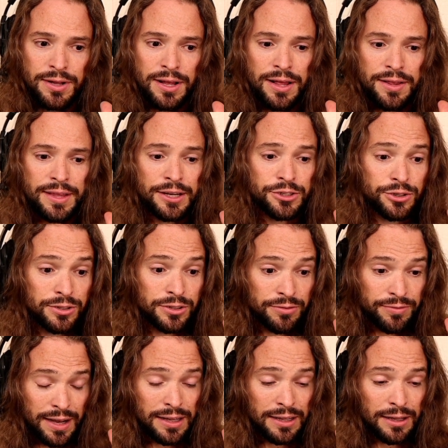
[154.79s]
that you
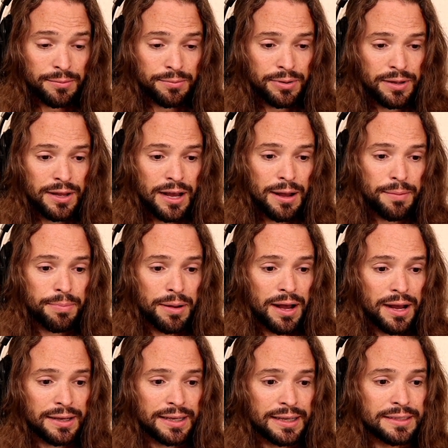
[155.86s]
develop a
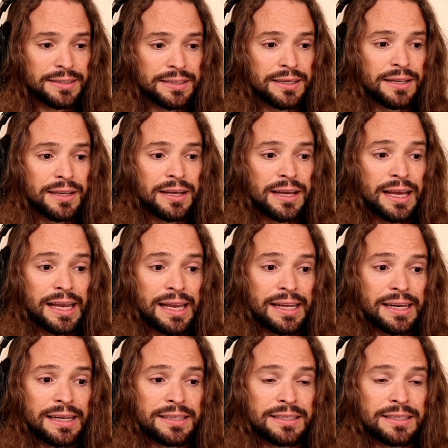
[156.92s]
pocket in it